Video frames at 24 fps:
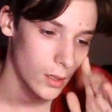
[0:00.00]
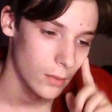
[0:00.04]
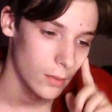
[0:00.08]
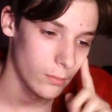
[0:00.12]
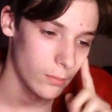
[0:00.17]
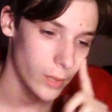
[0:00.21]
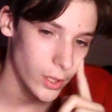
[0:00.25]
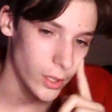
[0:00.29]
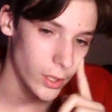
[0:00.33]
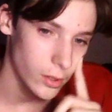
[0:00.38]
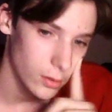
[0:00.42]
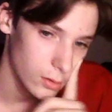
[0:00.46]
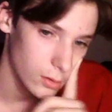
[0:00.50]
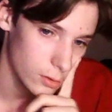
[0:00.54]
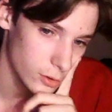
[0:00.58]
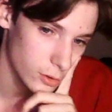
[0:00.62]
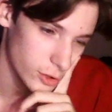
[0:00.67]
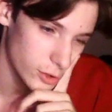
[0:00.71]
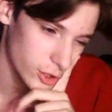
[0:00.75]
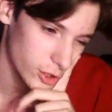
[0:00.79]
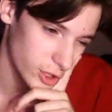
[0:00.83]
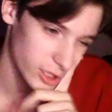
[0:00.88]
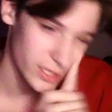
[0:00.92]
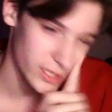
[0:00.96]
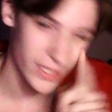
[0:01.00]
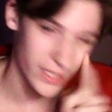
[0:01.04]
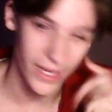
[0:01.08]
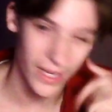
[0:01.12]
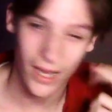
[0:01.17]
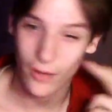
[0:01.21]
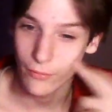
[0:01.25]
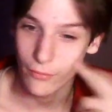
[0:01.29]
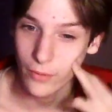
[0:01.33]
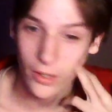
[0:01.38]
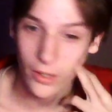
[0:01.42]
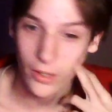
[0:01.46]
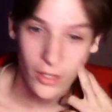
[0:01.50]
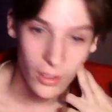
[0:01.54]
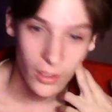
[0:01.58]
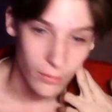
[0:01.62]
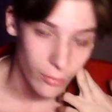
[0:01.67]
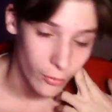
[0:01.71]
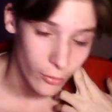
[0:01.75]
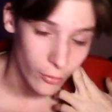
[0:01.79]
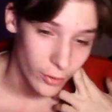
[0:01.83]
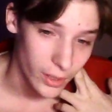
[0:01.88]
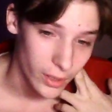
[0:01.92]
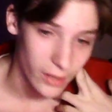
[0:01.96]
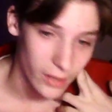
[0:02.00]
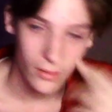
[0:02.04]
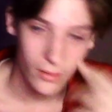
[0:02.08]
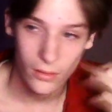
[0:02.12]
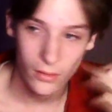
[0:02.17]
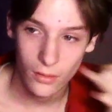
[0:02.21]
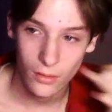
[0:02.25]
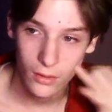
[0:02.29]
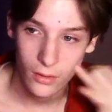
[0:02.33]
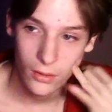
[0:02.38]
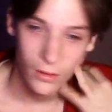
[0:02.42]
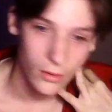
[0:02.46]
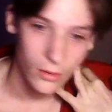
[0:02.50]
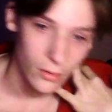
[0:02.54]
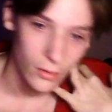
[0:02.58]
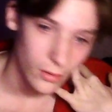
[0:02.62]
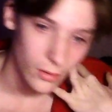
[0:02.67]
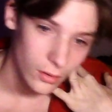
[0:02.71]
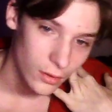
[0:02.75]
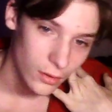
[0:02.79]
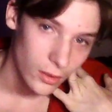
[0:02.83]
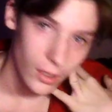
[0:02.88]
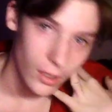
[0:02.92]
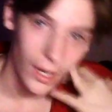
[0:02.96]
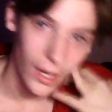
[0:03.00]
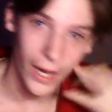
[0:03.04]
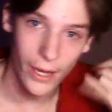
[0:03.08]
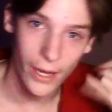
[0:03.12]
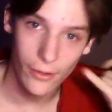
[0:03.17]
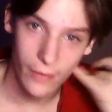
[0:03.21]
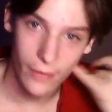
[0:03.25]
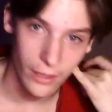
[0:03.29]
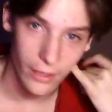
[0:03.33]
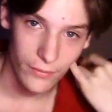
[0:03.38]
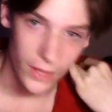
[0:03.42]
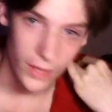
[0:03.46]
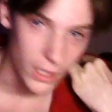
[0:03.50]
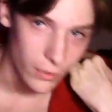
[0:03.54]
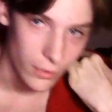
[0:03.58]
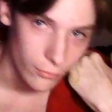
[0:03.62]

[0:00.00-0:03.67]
But there's just not really a point. I don't have any